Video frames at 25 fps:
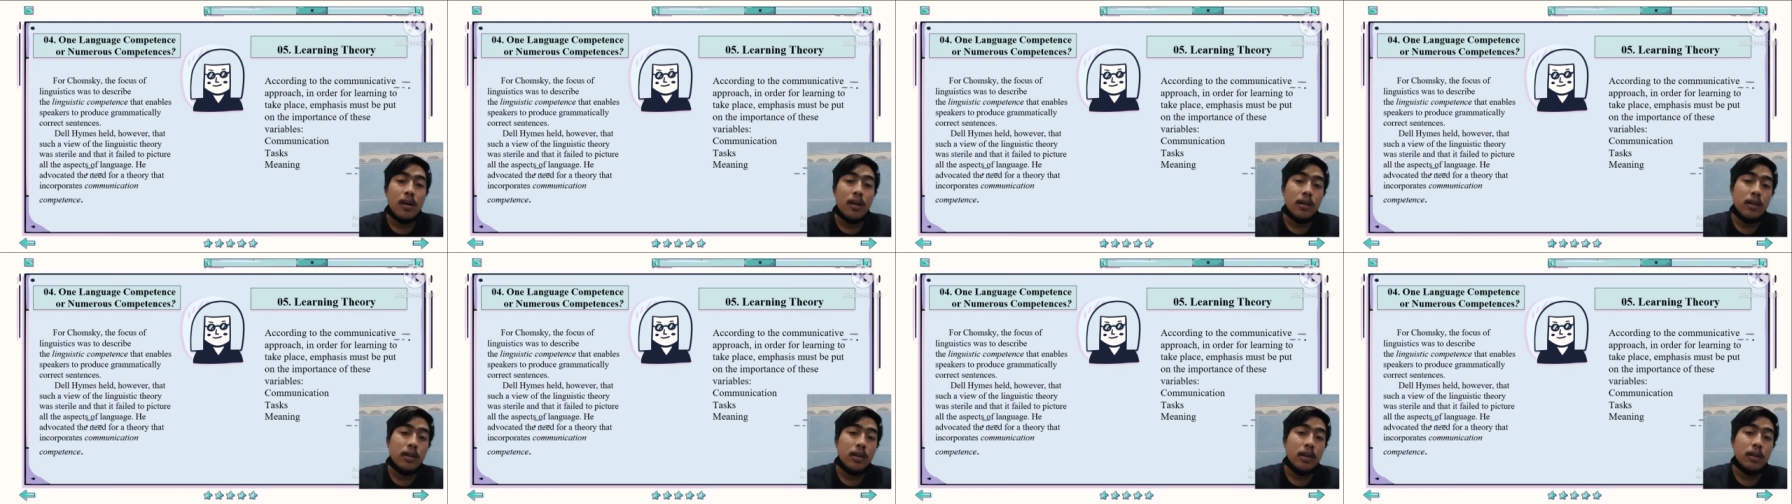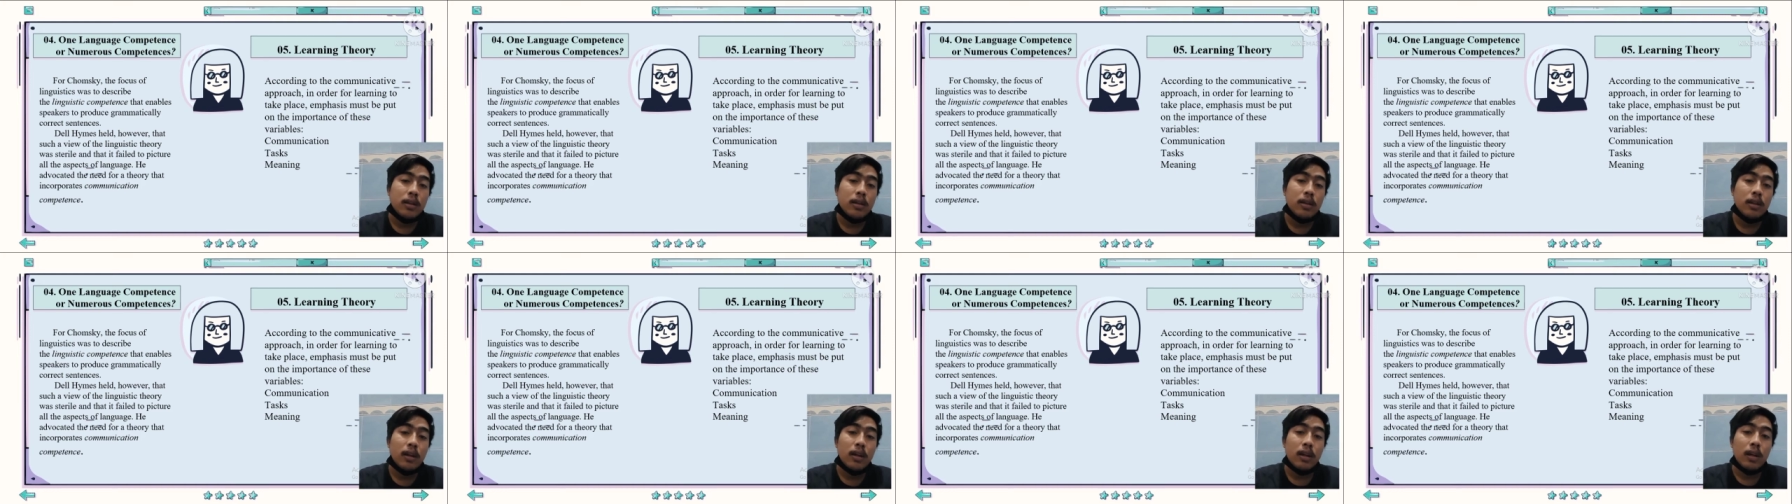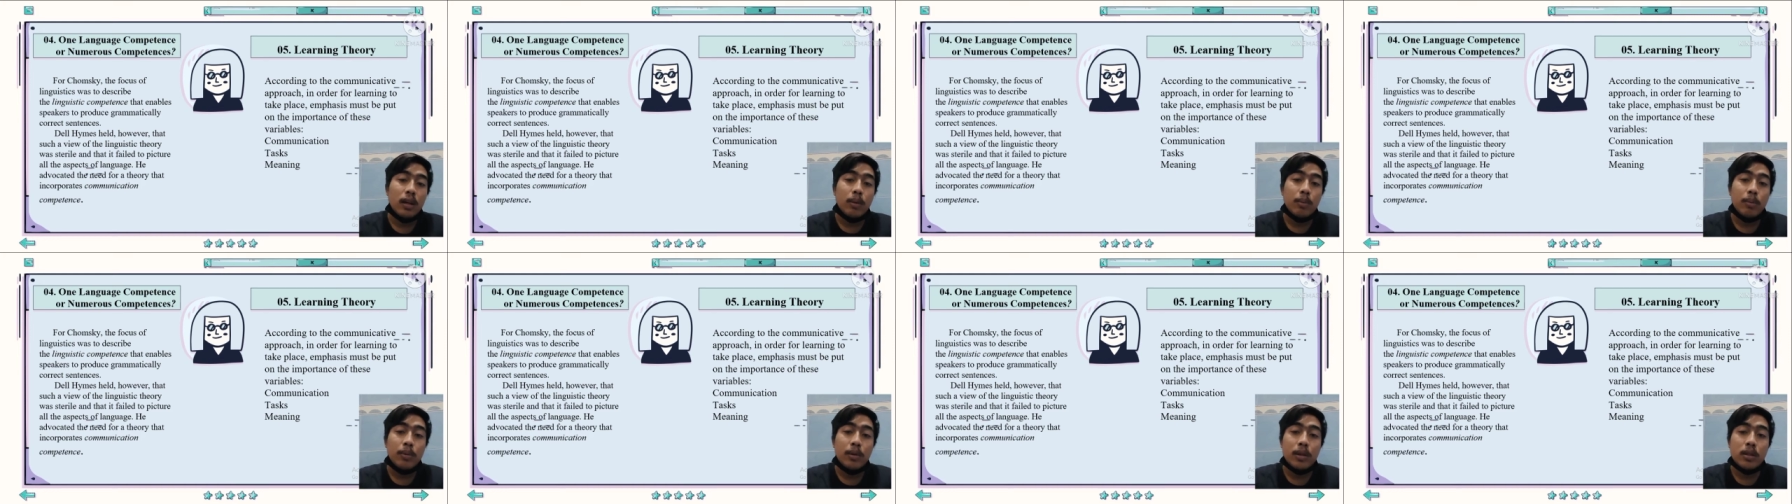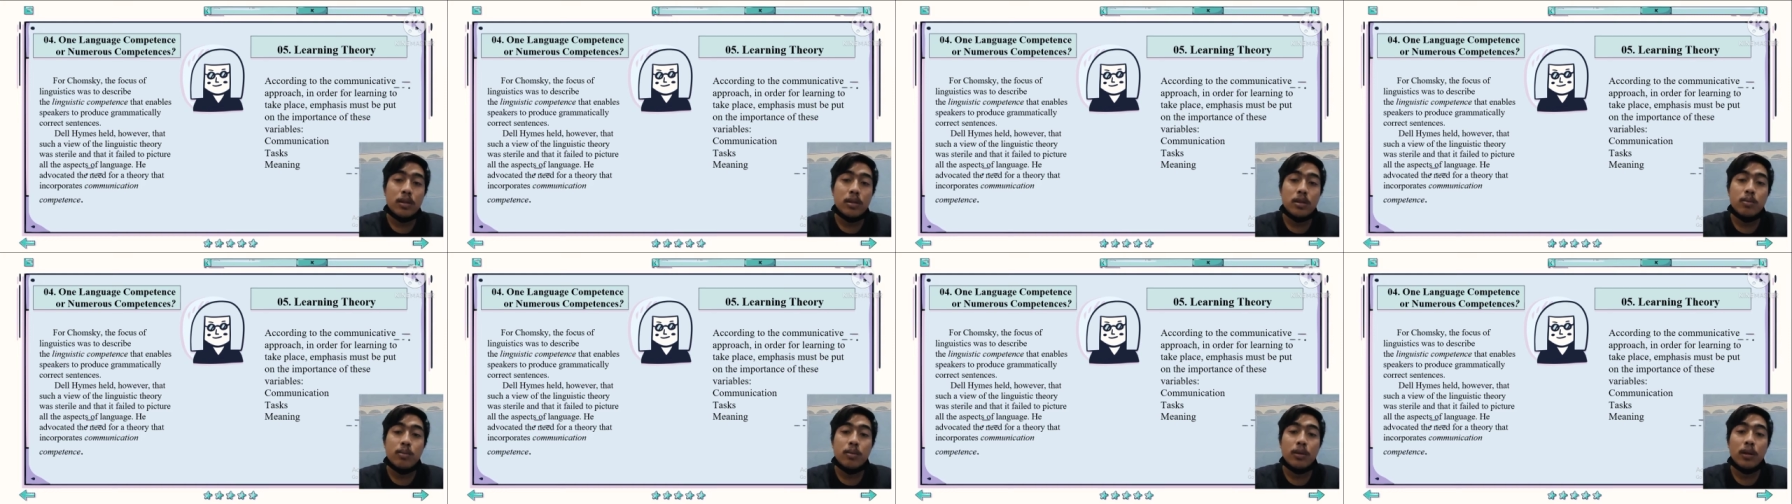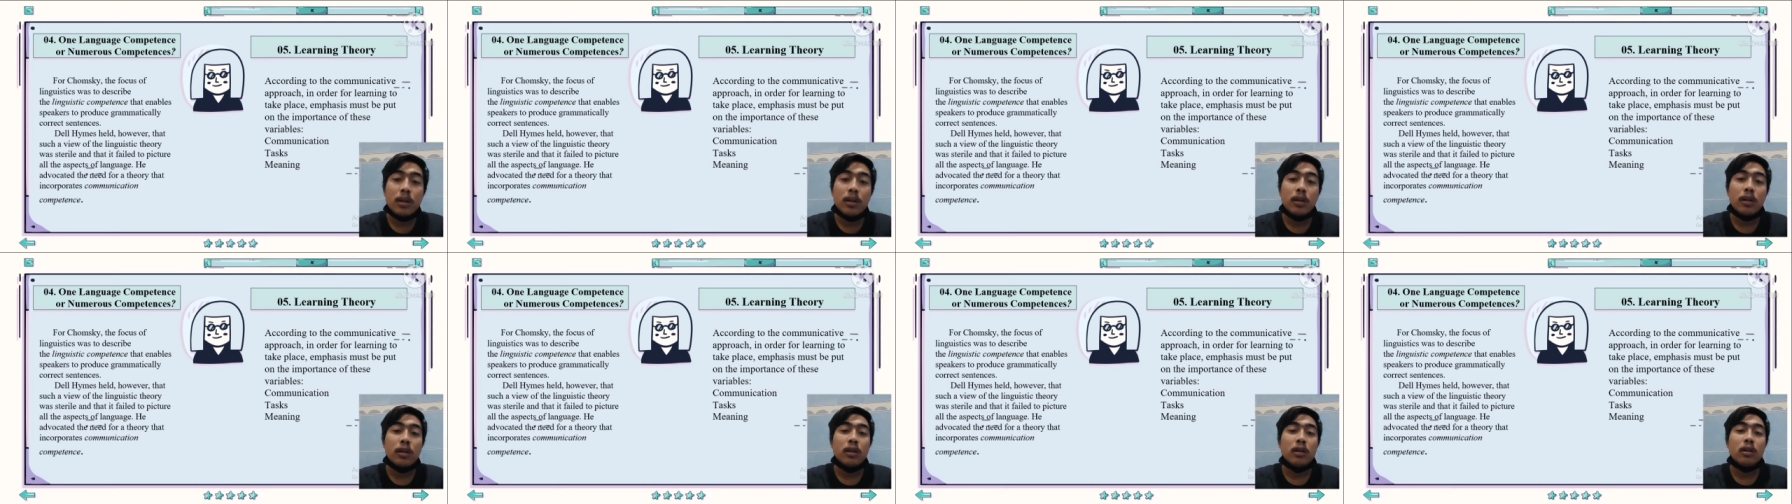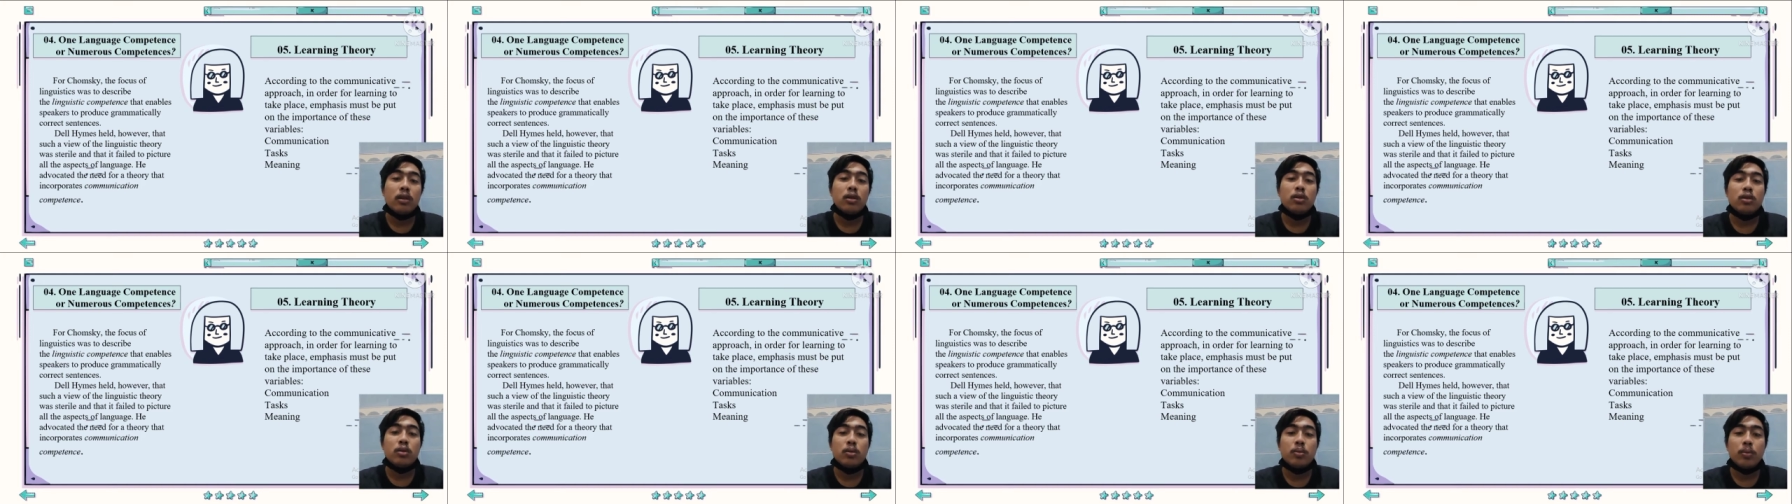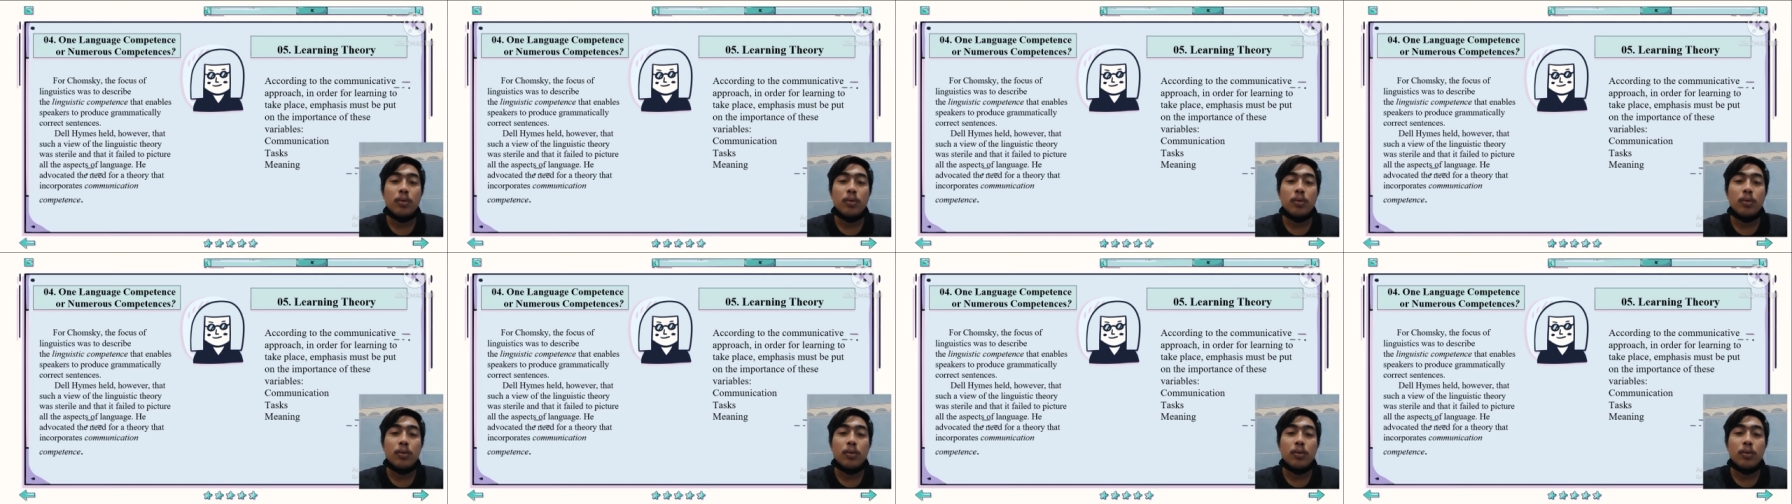that enables speakers to